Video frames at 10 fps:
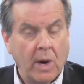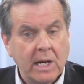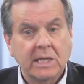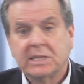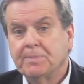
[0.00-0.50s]

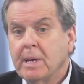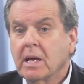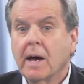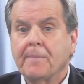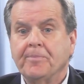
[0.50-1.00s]
Why not
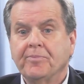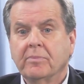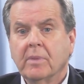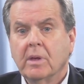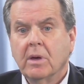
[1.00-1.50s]
speak up?
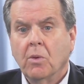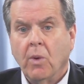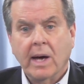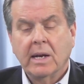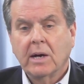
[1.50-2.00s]

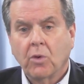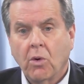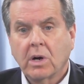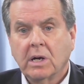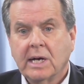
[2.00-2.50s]
Why not
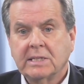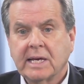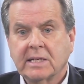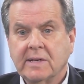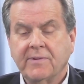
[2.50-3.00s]
organize
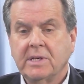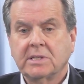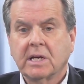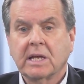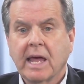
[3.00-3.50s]

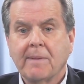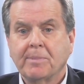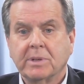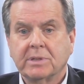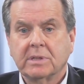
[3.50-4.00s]
activities on
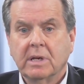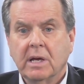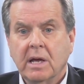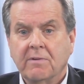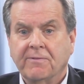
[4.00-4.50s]
campus
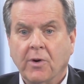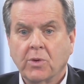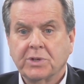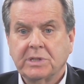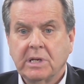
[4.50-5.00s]

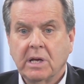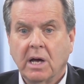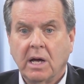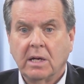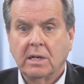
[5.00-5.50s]
focusing
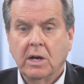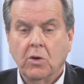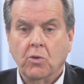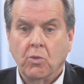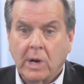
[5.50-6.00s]
on
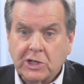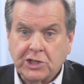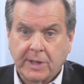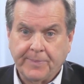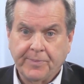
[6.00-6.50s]

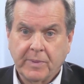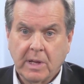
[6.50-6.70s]
Russia,